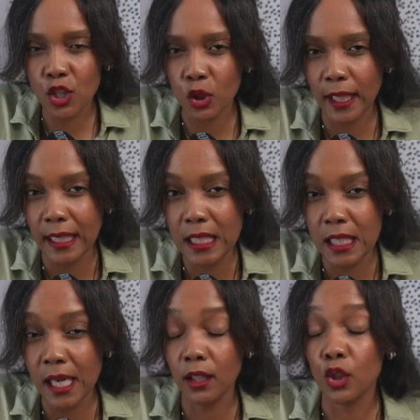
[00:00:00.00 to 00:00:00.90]
and so like i
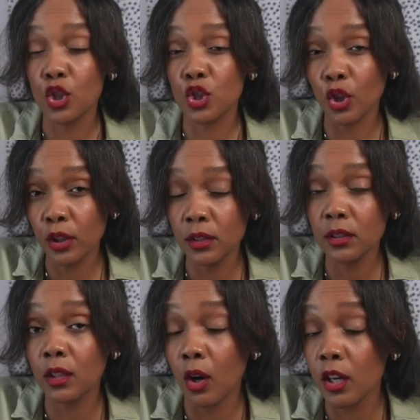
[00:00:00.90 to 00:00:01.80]
said
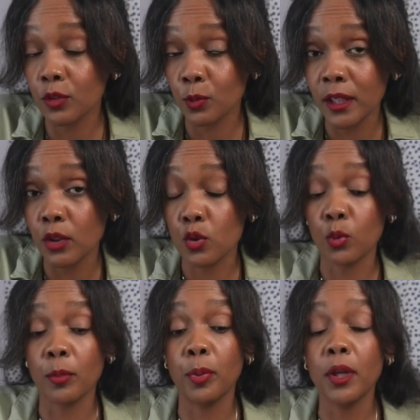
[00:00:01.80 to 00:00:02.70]
certain guardrails
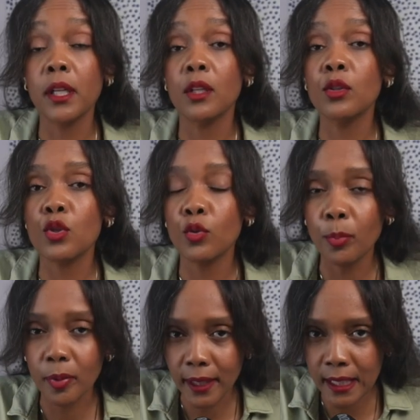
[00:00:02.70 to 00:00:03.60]
were put into
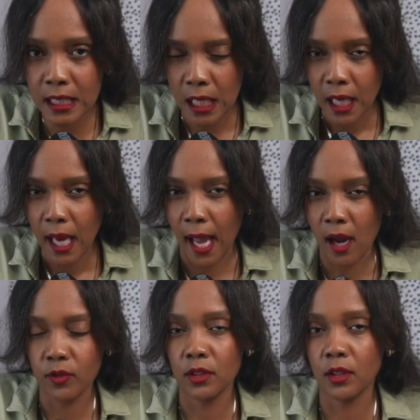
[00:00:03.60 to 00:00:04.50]
place
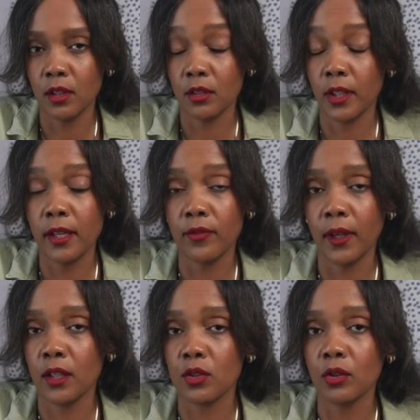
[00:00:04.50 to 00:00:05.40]
after the great
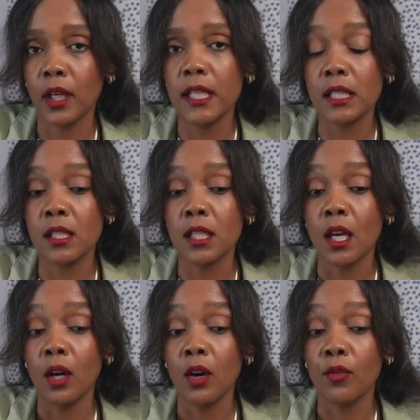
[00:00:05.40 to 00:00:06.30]
financial crisis
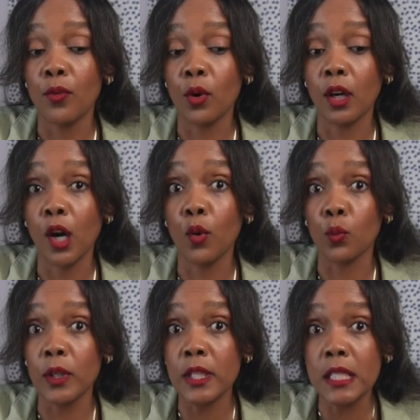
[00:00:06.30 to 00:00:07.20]
for a
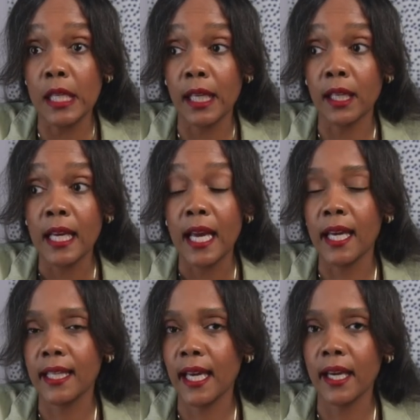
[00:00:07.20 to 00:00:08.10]
reason
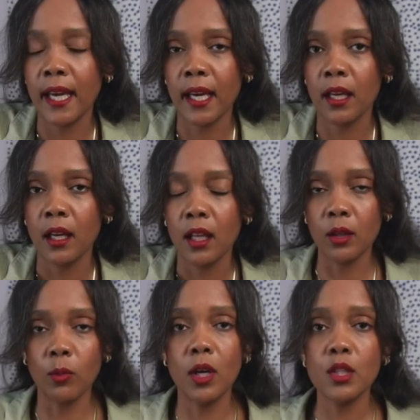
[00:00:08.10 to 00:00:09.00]
aka
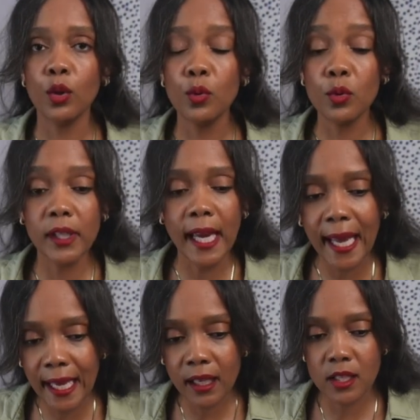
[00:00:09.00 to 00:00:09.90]
the ones who
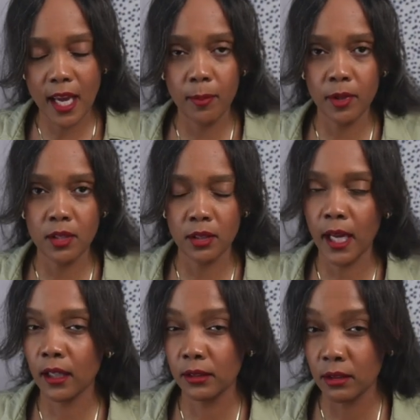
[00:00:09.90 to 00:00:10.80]
can tap into their
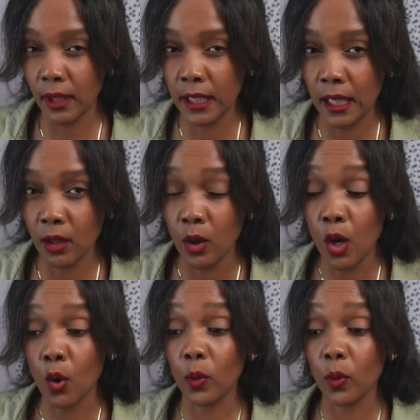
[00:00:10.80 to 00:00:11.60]
equity right now